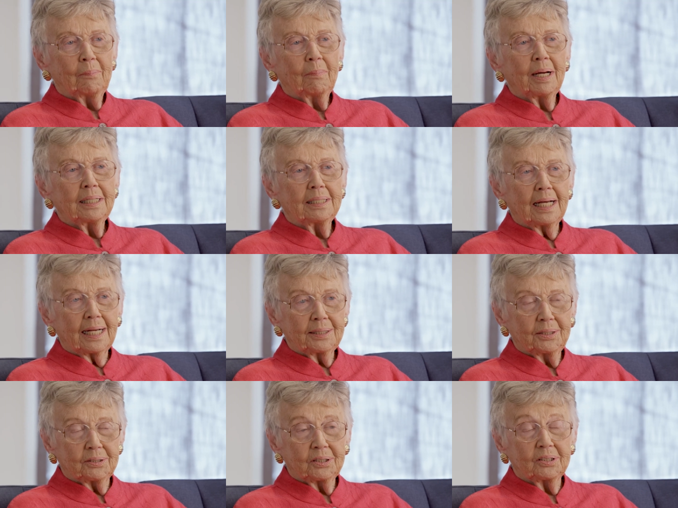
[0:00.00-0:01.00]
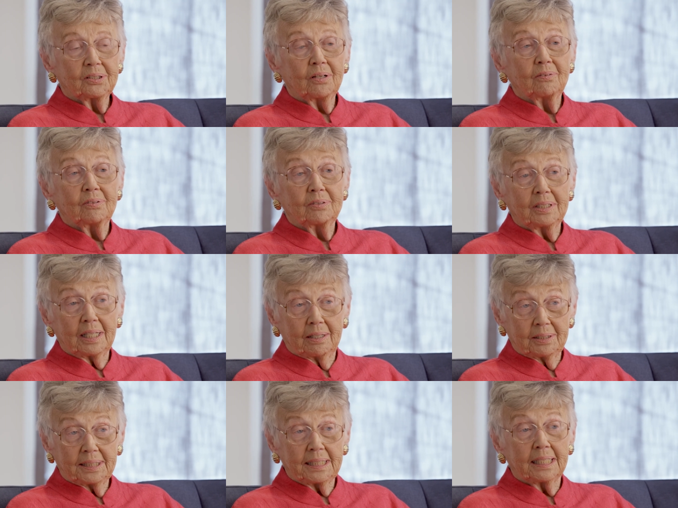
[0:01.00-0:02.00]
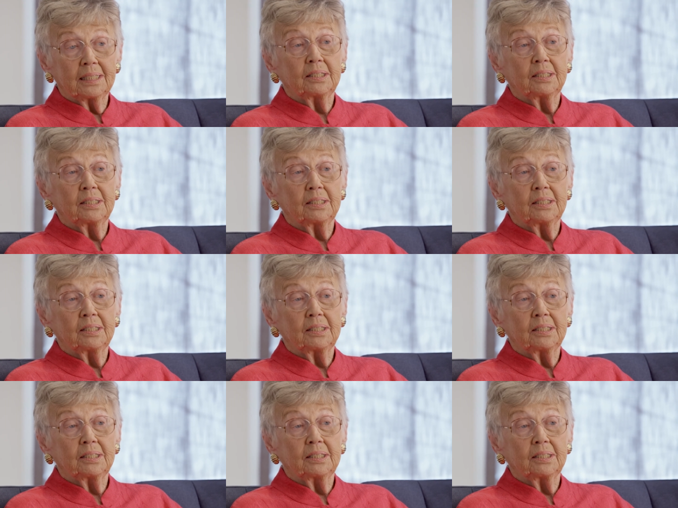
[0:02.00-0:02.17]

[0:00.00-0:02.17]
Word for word: My doctors see a